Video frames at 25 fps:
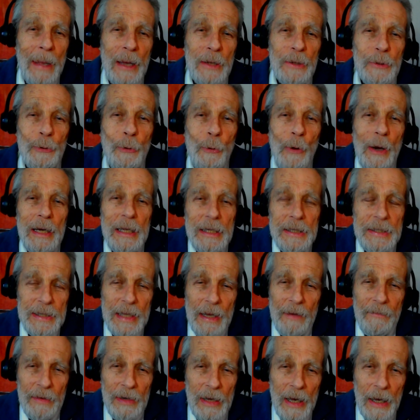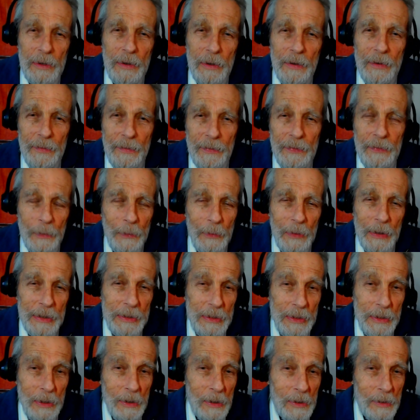2,730
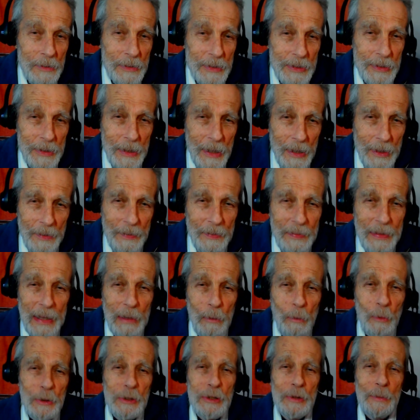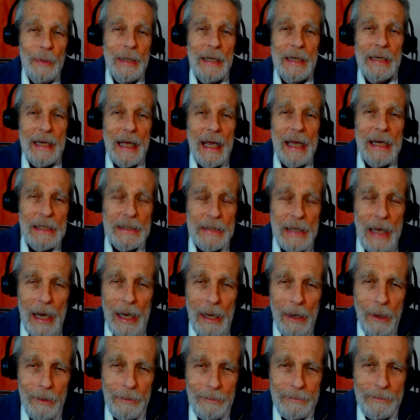years. They were to be in
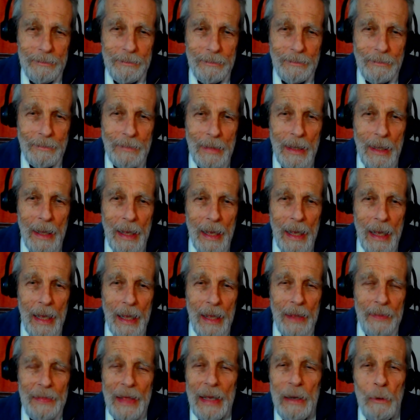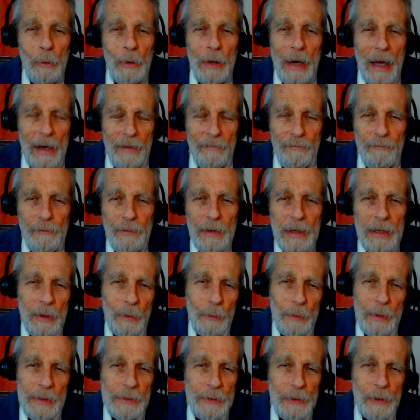exile. They were not free to
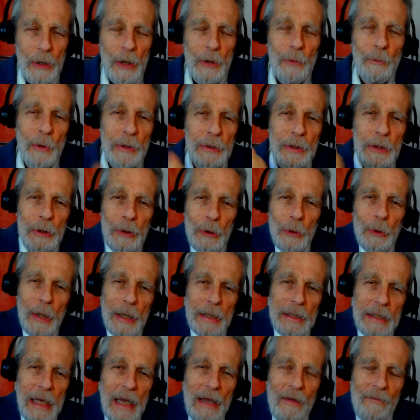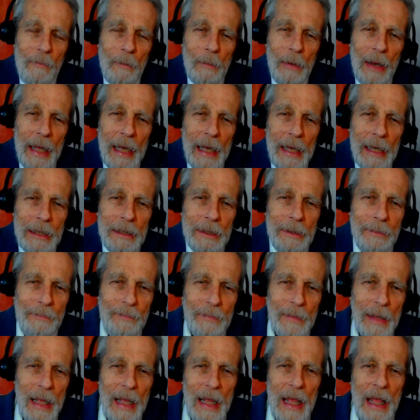return when the UN gave them land.
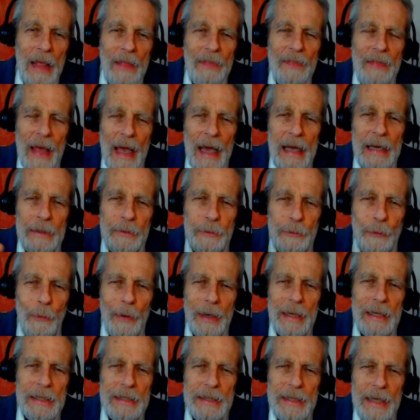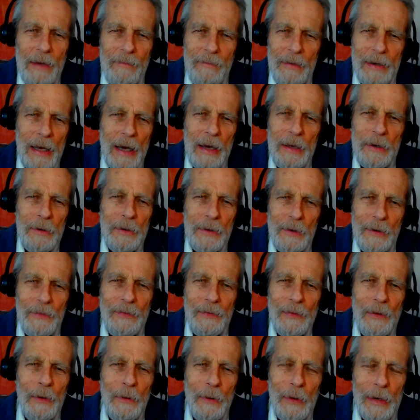That
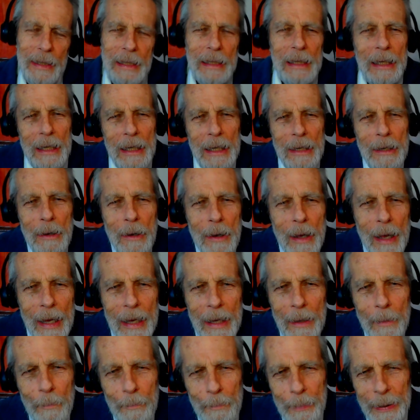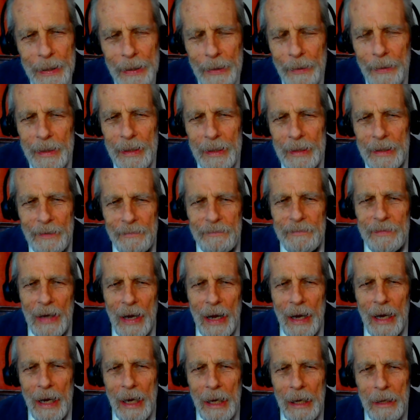2,730 period of
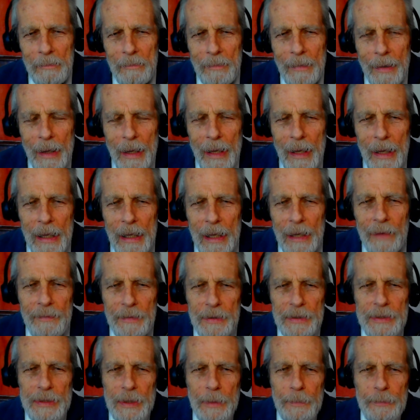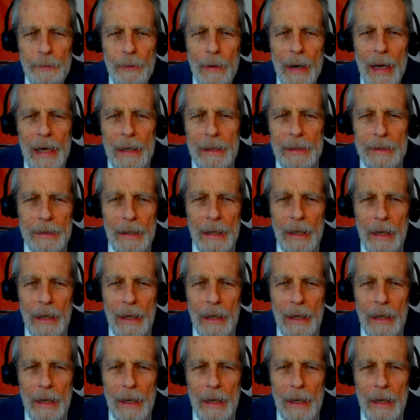time, if you subtract